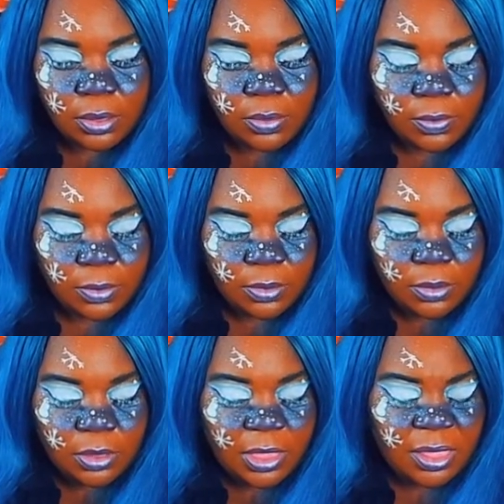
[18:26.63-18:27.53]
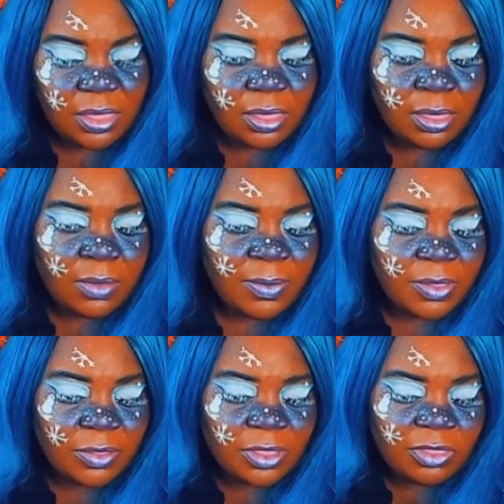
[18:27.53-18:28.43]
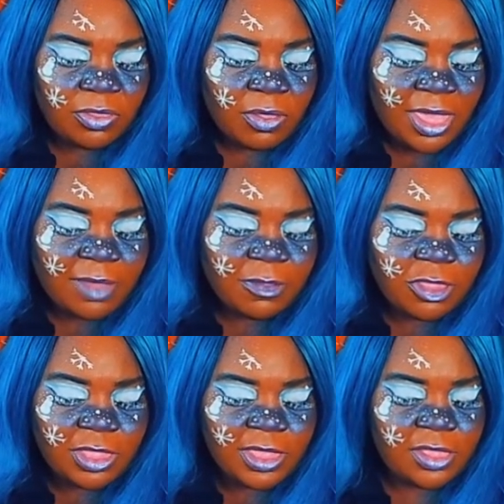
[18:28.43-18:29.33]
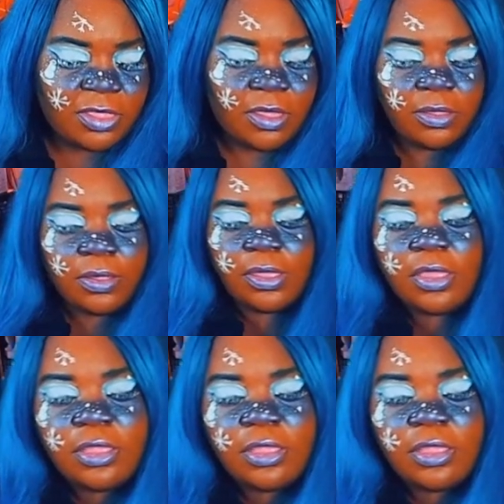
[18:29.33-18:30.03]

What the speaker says: Oh my god, it's actually so nice.